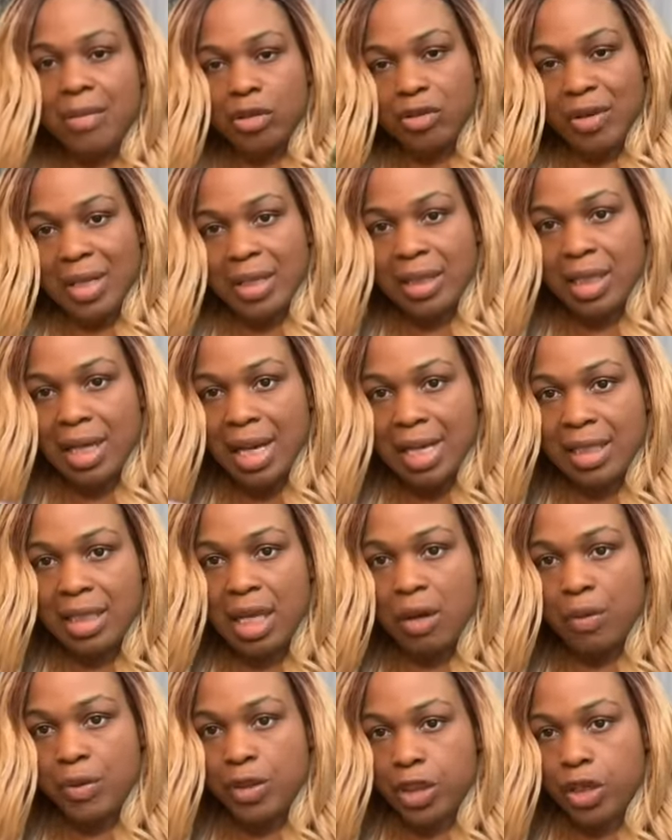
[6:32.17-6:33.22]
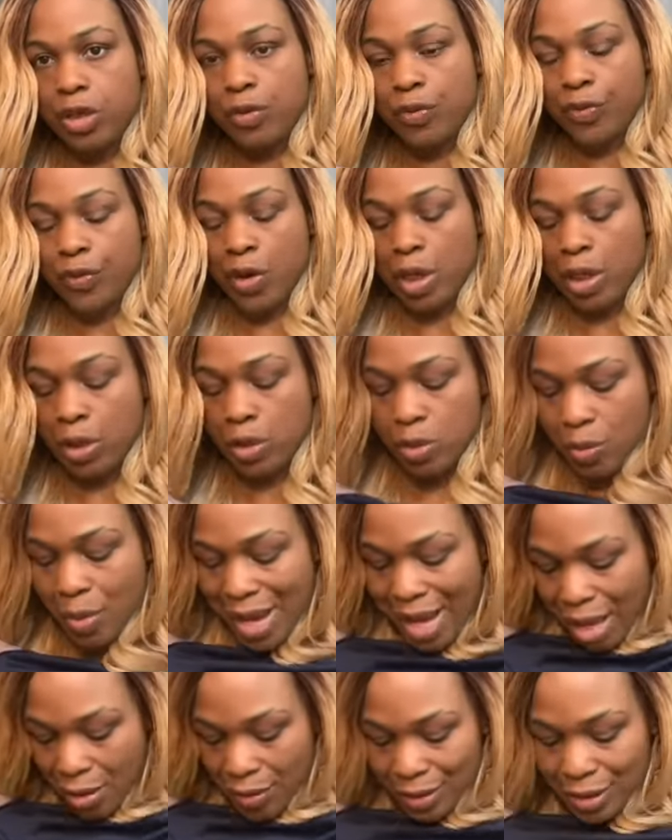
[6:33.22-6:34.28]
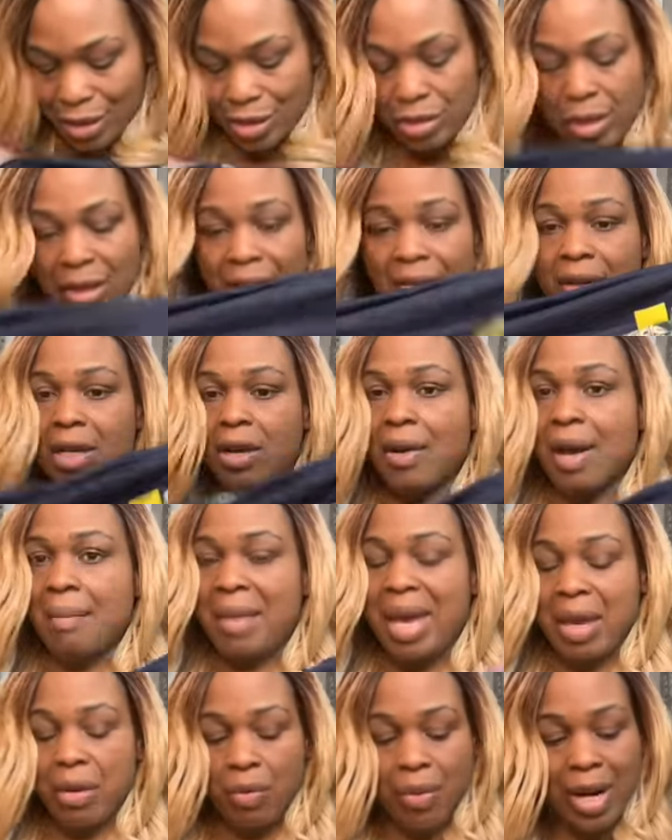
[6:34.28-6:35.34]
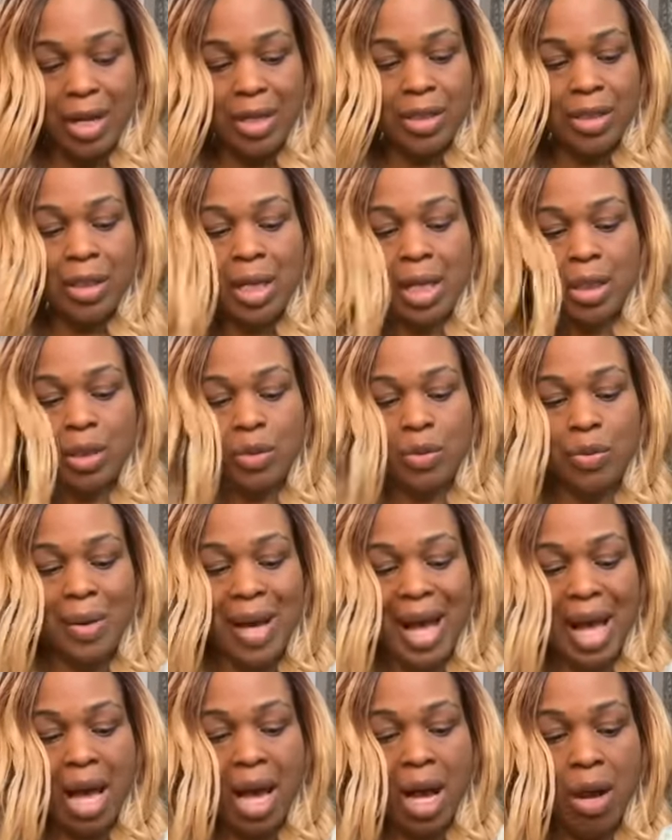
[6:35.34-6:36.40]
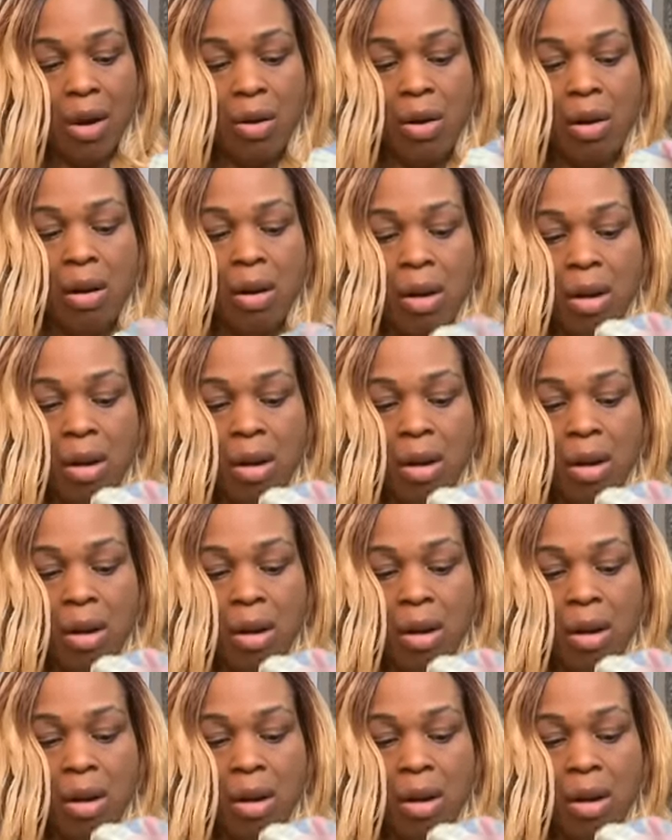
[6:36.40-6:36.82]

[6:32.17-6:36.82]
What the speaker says: dress that I said was cute for a luau, because you never know, I might wear it to a luau